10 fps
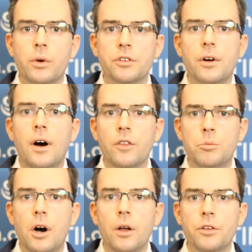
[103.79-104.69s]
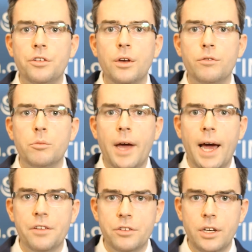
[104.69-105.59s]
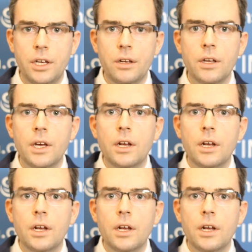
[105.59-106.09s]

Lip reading: what's called the policy of opacity,